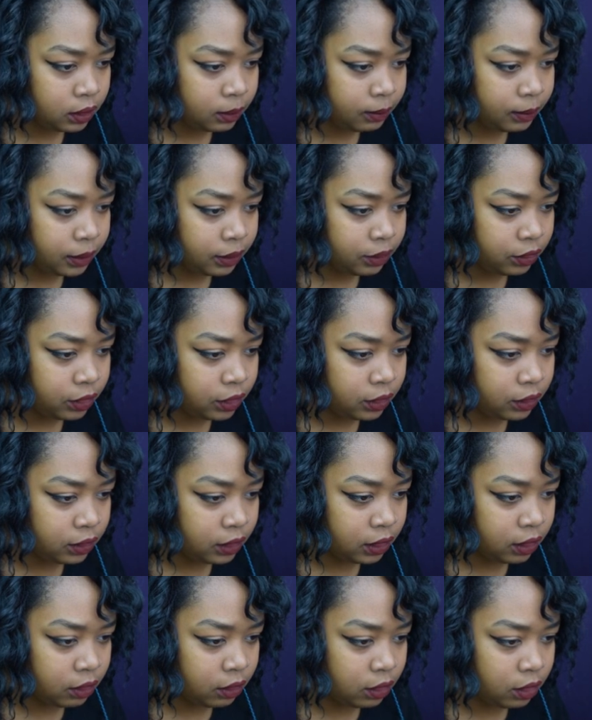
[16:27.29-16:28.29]
I'm actually gonna
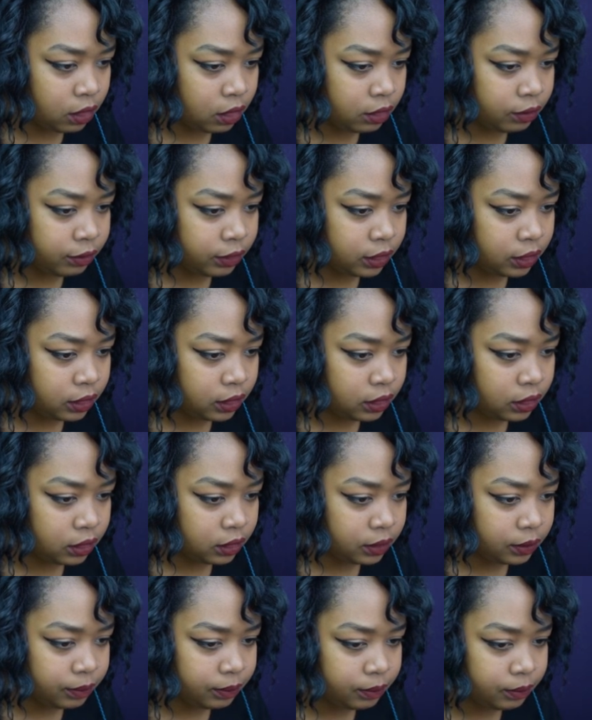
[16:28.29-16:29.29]
dig out all of it.
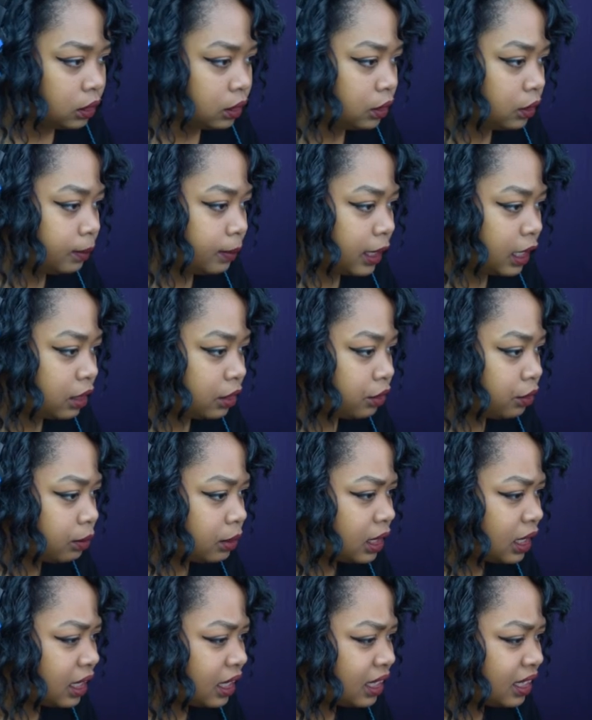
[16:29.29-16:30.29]
This bathroom
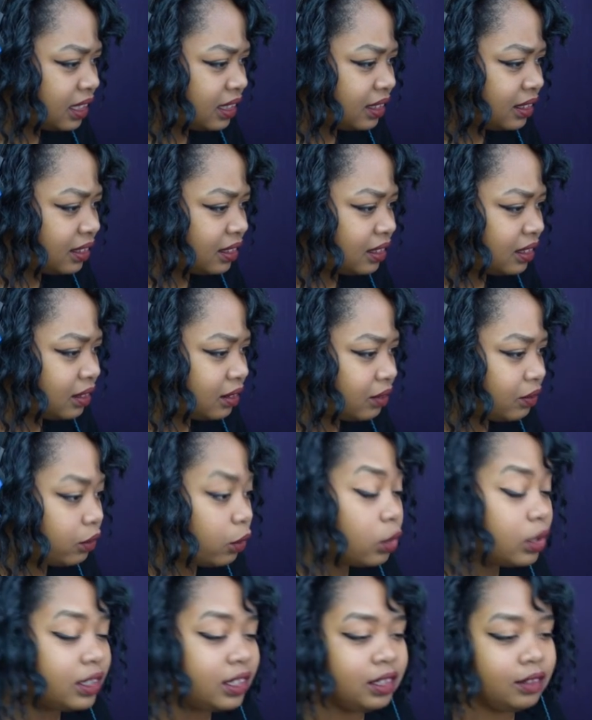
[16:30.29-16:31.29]
has
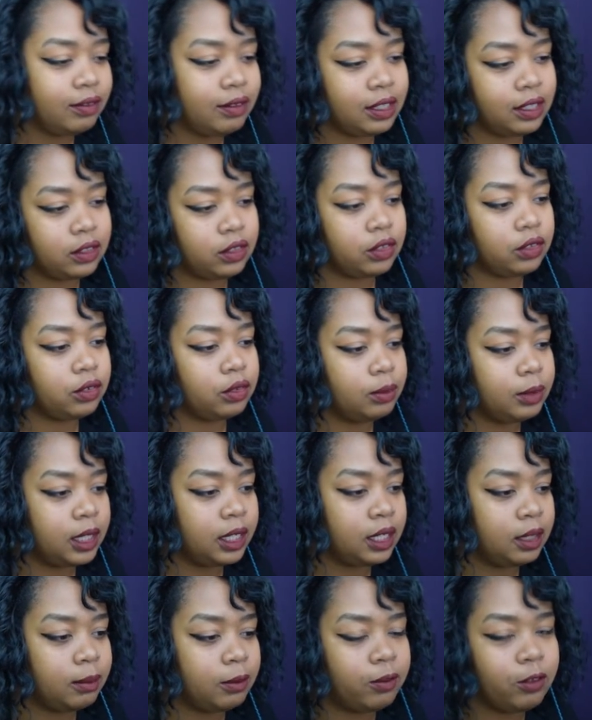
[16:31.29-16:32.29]
14 visits
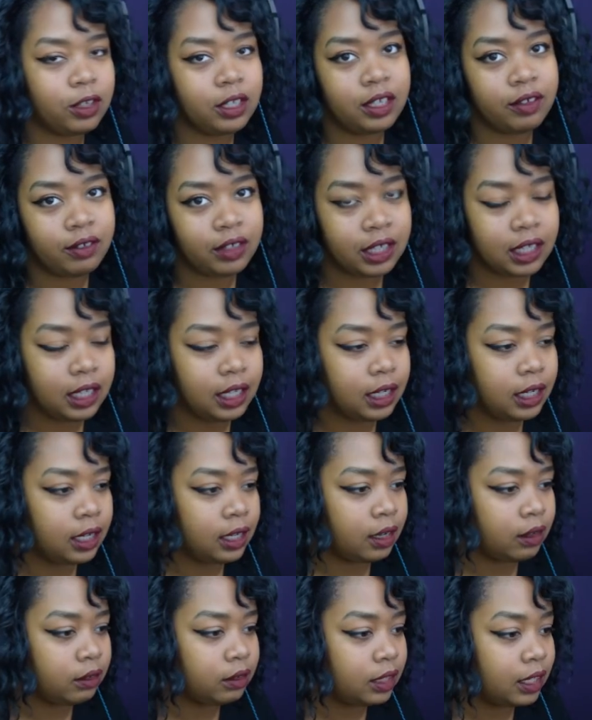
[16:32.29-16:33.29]
remaining before they have to clean
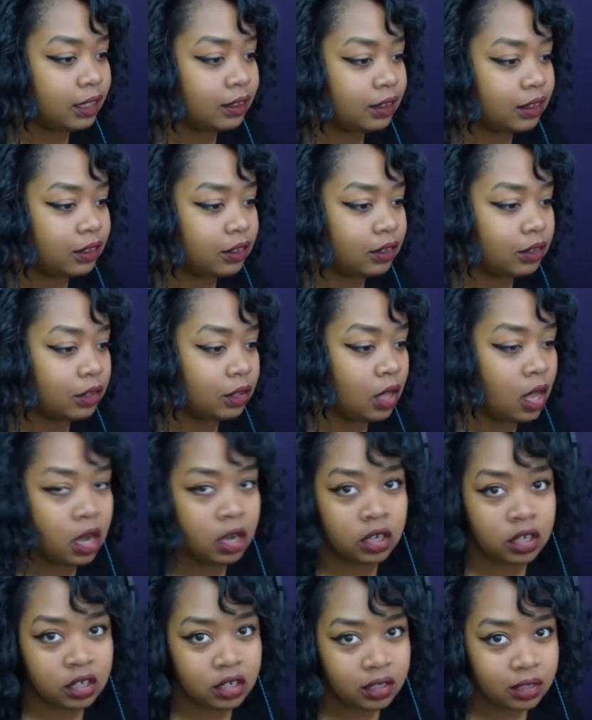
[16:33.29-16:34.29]
it out, and that takes
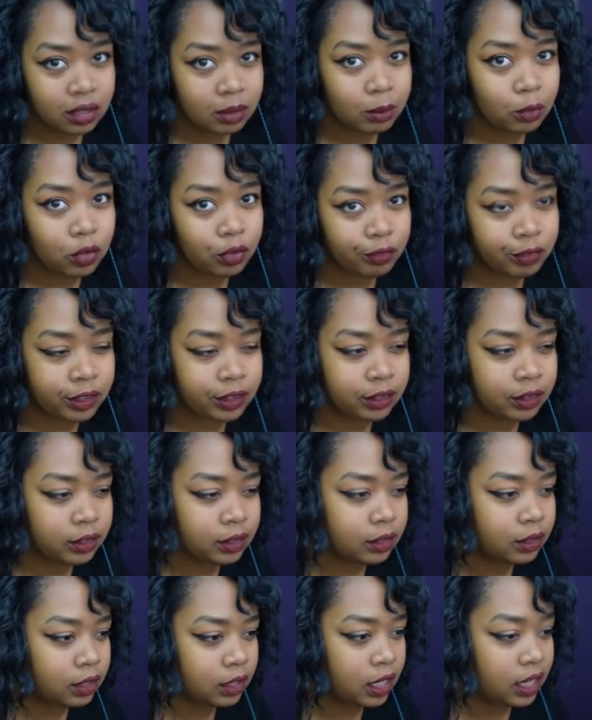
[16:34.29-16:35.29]
longer the more
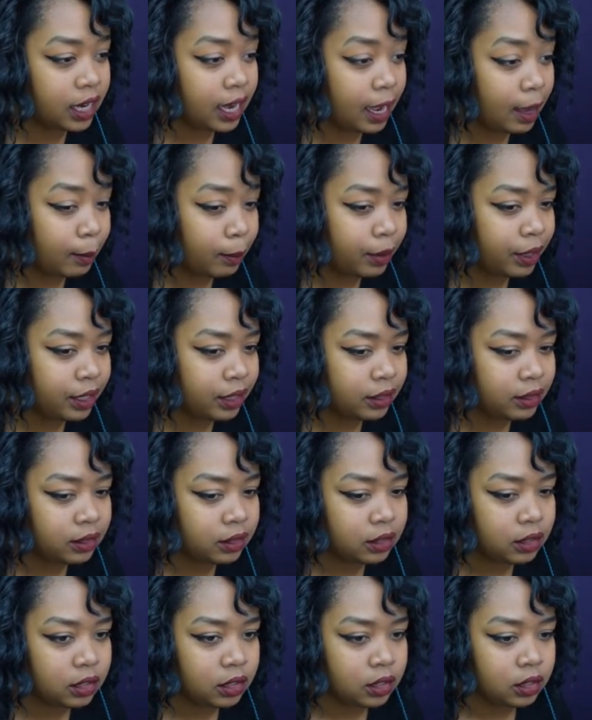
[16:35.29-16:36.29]
visits that
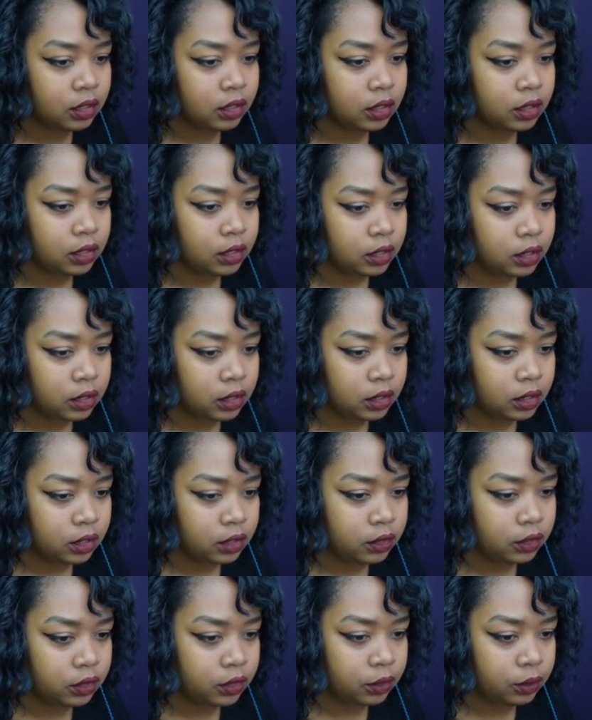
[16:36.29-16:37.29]
happened.
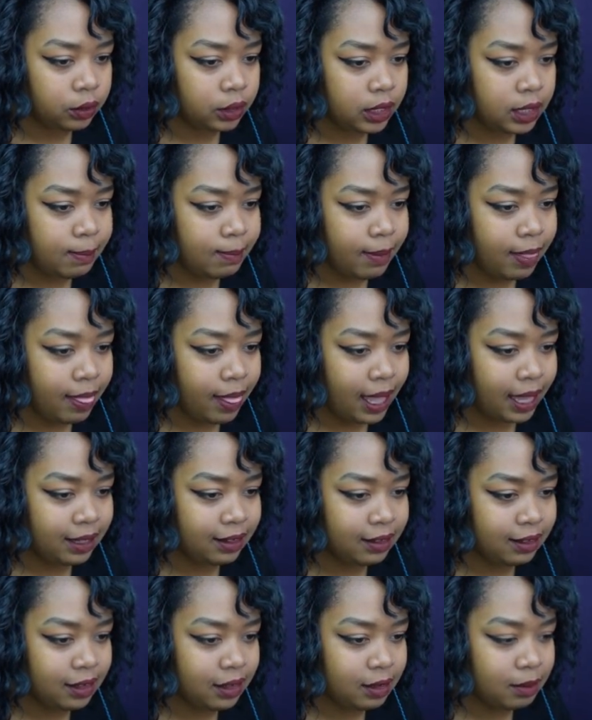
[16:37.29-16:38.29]
So keep
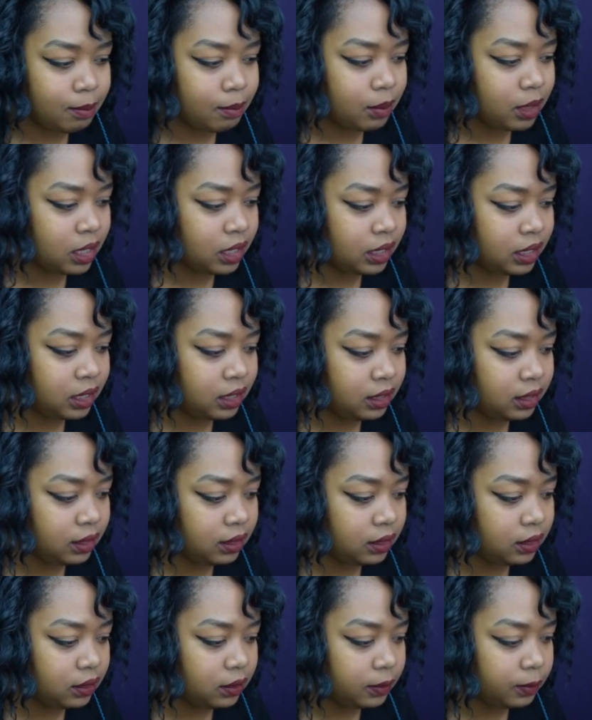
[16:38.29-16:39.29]
that in
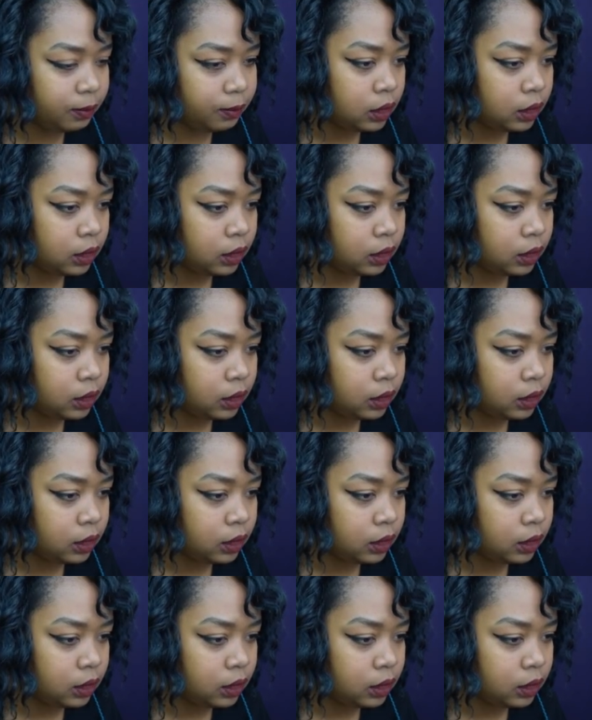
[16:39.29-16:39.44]
mind.